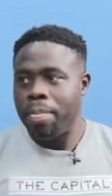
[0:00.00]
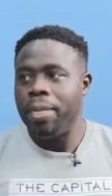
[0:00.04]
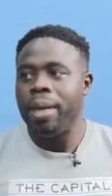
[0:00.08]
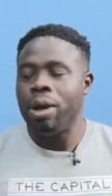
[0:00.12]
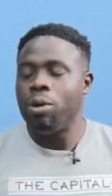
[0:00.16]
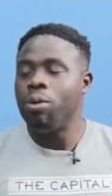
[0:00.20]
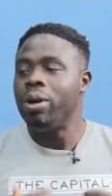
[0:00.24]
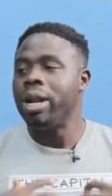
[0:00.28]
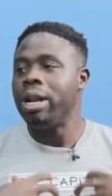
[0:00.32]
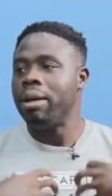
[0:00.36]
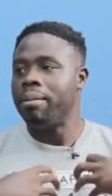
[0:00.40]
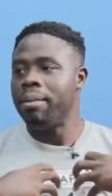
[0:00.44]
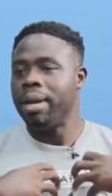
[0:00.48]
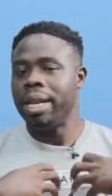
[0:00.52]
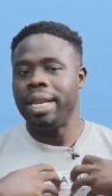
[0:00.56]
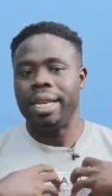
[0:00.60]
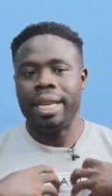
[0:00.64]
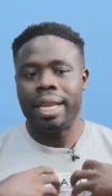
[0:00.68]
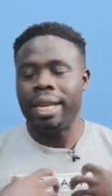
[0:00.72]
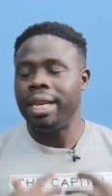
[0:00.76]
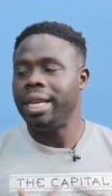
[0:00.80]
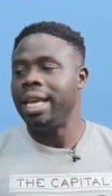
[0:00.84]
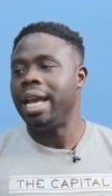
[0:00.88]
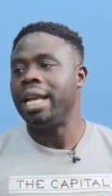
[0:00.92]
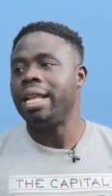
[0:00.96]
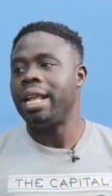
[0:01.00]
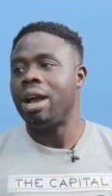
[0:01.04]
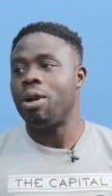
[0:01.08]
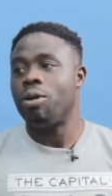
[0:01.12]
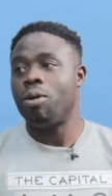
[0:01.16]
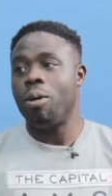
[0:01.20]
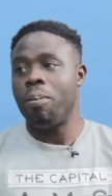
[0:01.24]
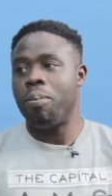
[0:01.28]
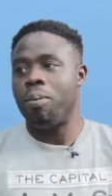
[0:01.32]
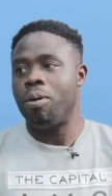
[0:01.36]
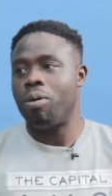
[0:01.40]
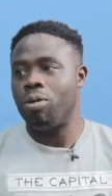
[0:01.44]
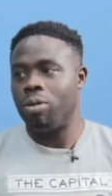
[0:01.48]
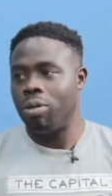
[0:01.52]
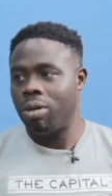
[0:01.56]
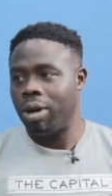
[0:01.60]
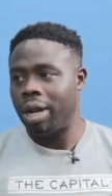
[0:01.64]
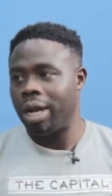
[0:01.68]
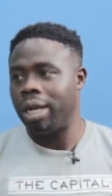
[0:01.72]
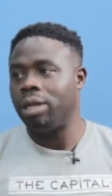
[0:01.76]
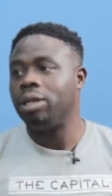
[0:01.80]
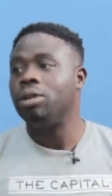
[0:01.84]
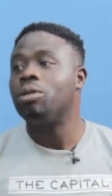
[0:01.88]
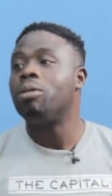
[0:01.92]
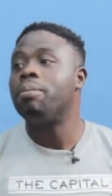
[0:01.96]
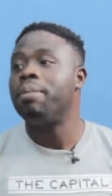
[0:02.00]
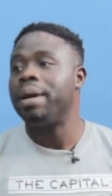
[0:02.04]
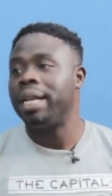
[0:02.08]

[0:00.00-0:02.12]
Ne when me daily and Yankopon and no